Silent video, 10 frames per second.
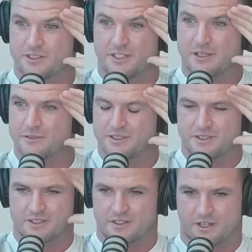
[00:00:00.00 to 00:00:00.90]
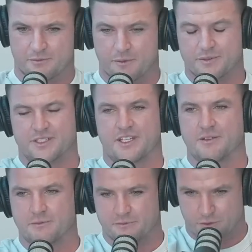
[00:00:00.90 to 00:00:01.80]
Wasn't it? He was like, I remember
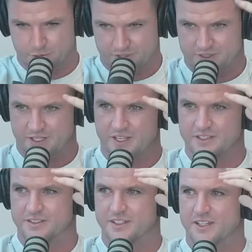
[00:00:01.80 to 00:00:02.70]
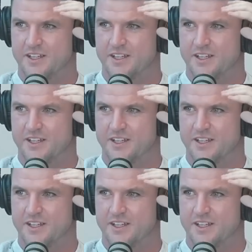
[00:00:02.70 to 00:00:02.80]
seeing him fall to his knees.